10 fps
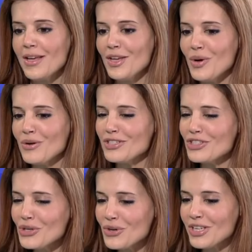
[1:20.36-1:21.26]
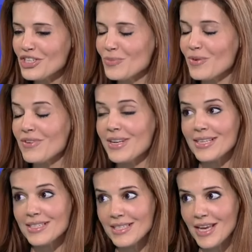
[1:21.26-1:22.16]
you know, surely she'll be
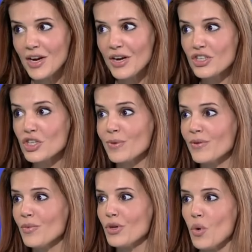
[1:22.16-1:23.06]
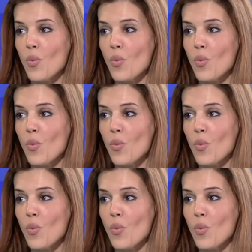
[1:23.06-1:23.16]
feeling scared. She'll be, you know,